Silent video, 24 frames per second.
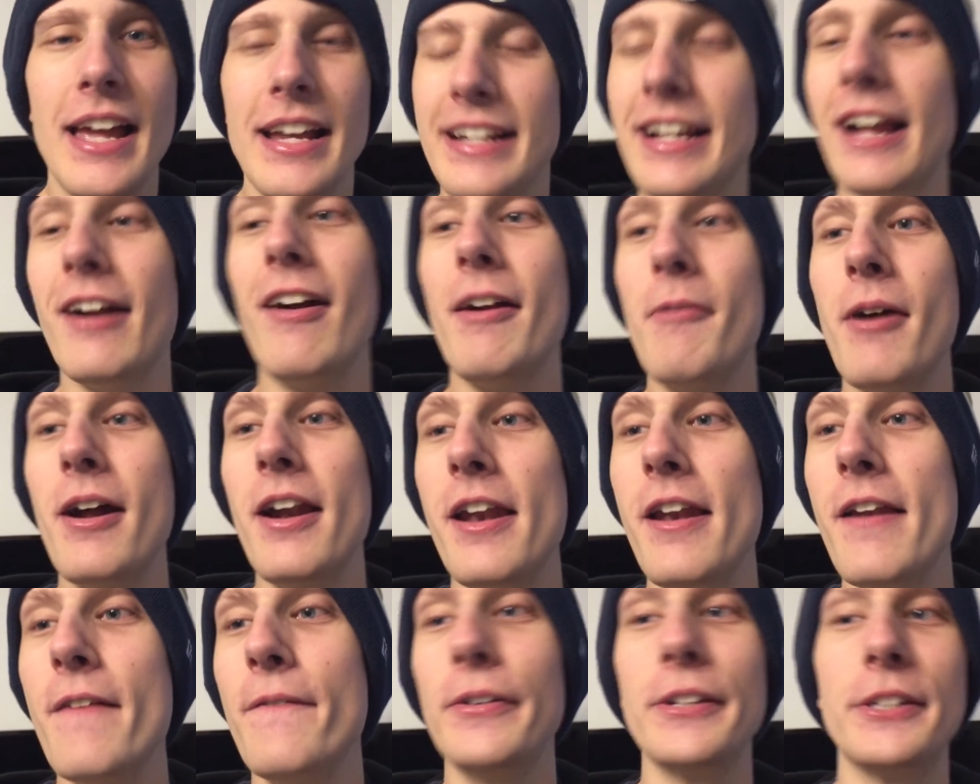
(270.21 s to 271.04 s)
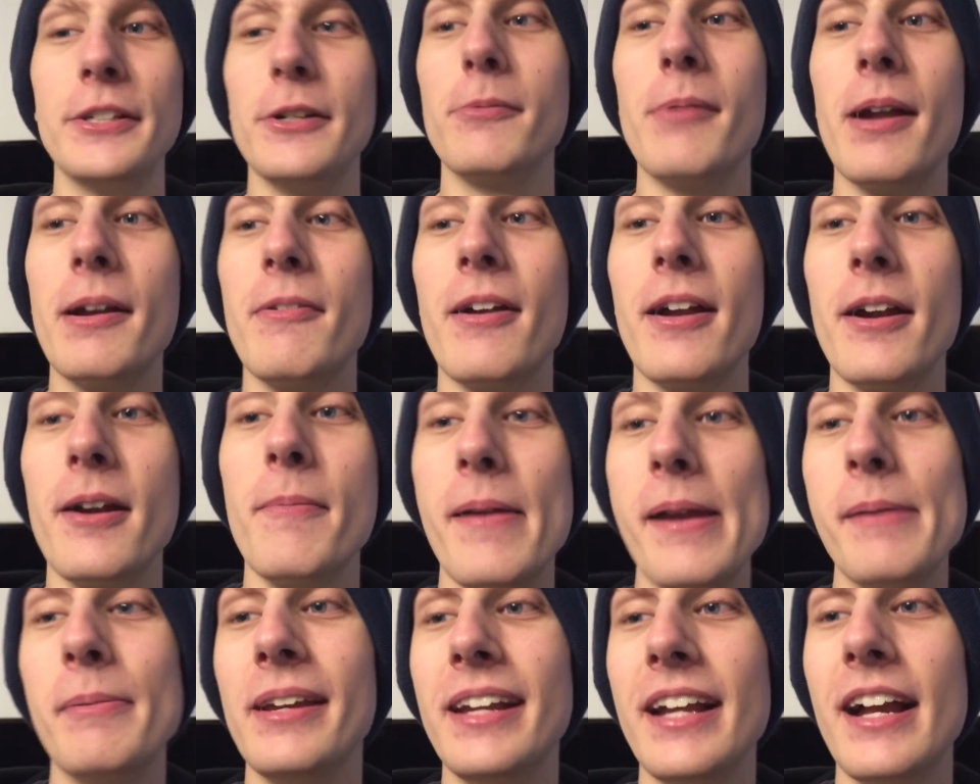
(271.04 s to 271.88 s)
No, I want an official Red
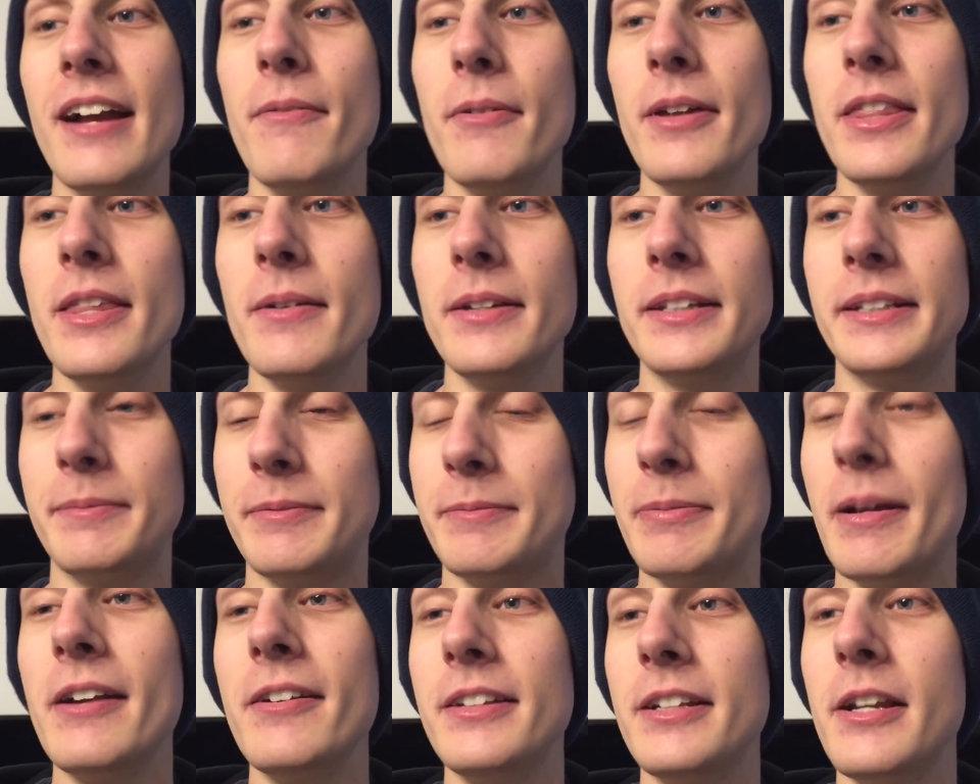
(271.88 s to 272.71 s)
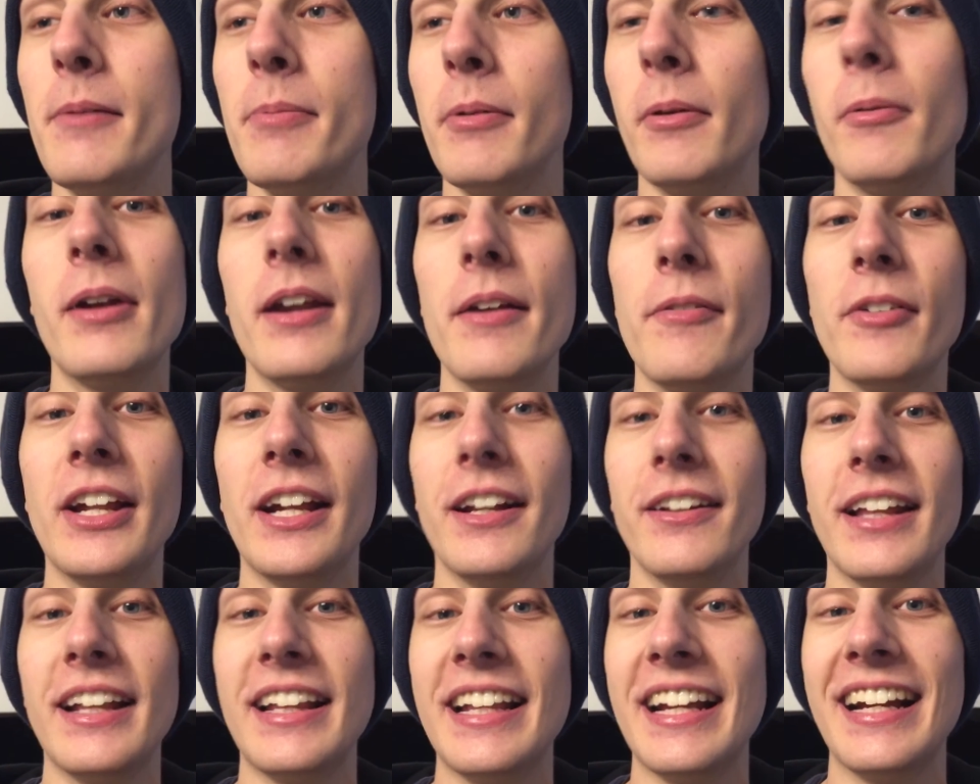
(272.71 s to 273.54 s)
Ryder BB gun with a periscope or whatever the
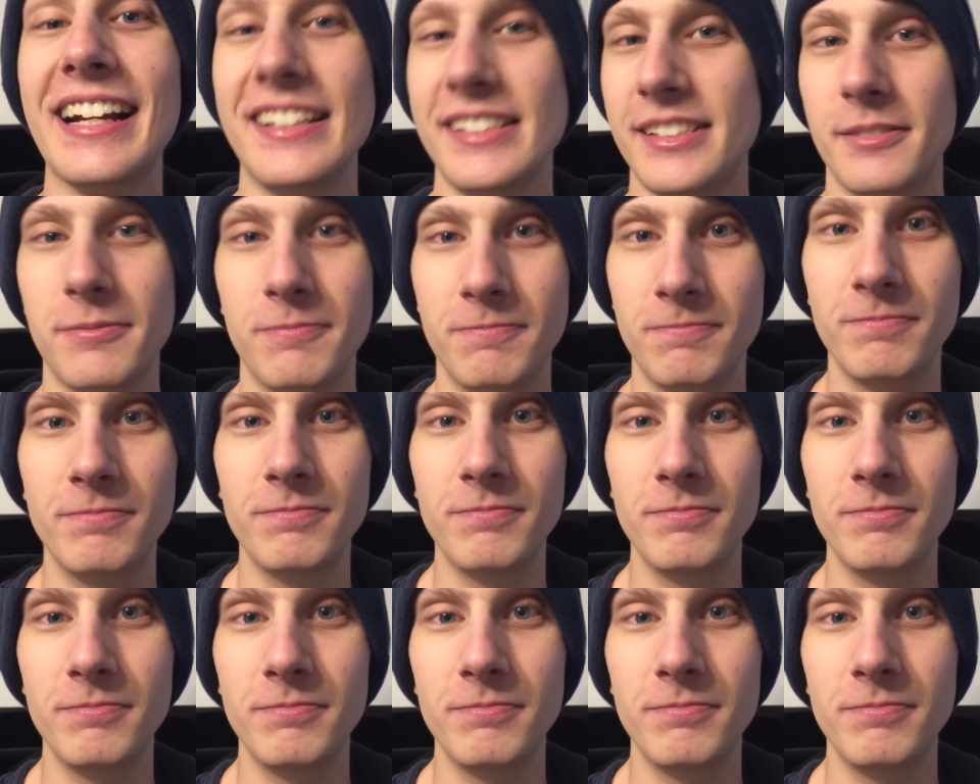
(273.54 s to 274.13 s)
hell the thing is.